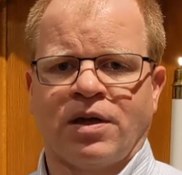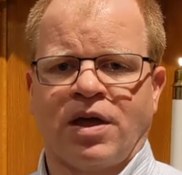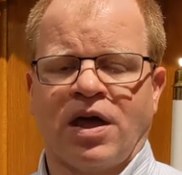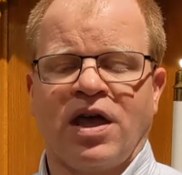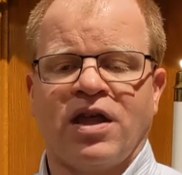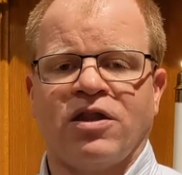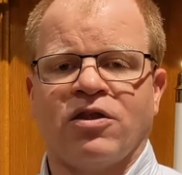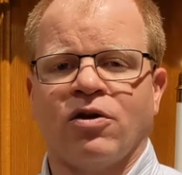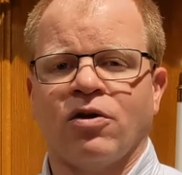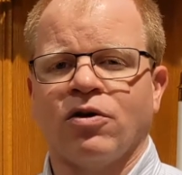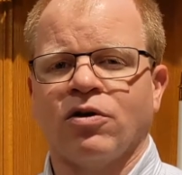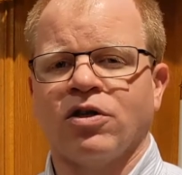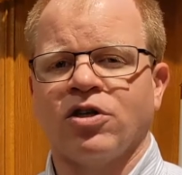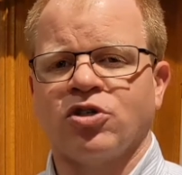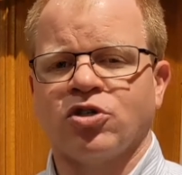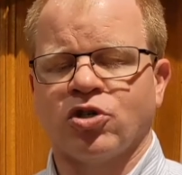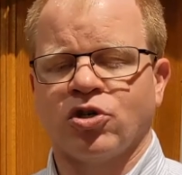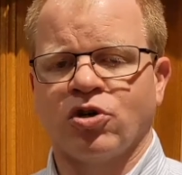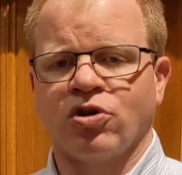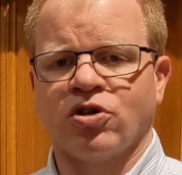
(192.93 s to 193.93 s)
And the early
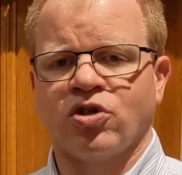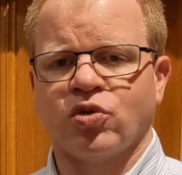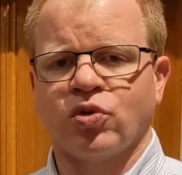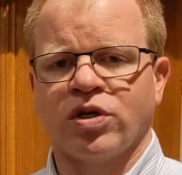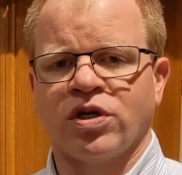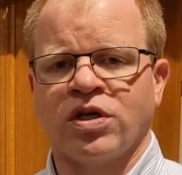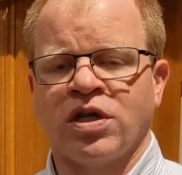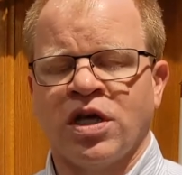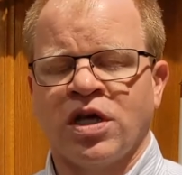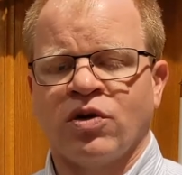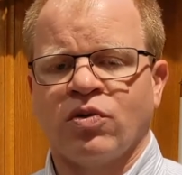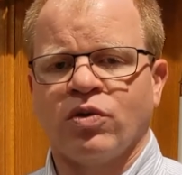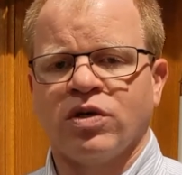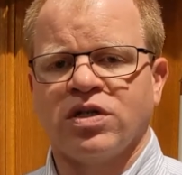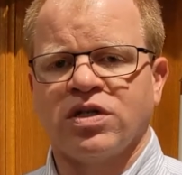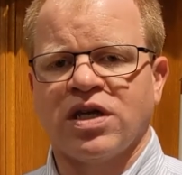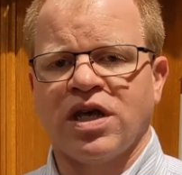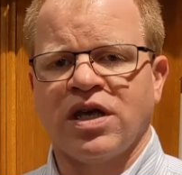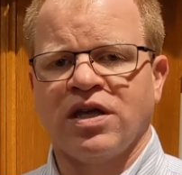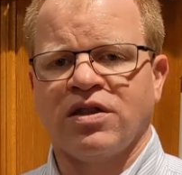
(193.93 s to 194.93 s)
church would,
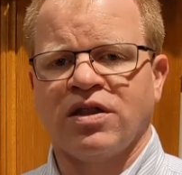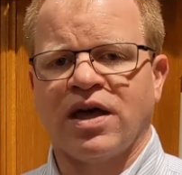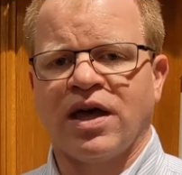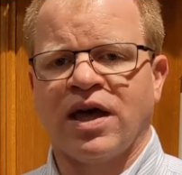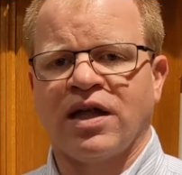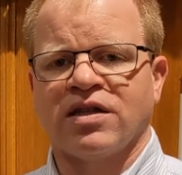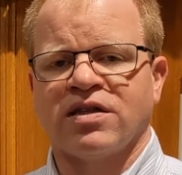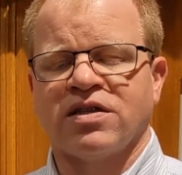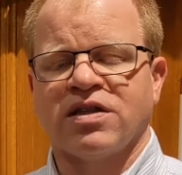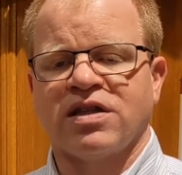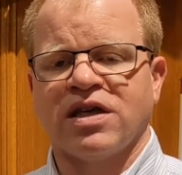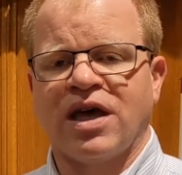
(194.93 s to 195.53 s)
would take that,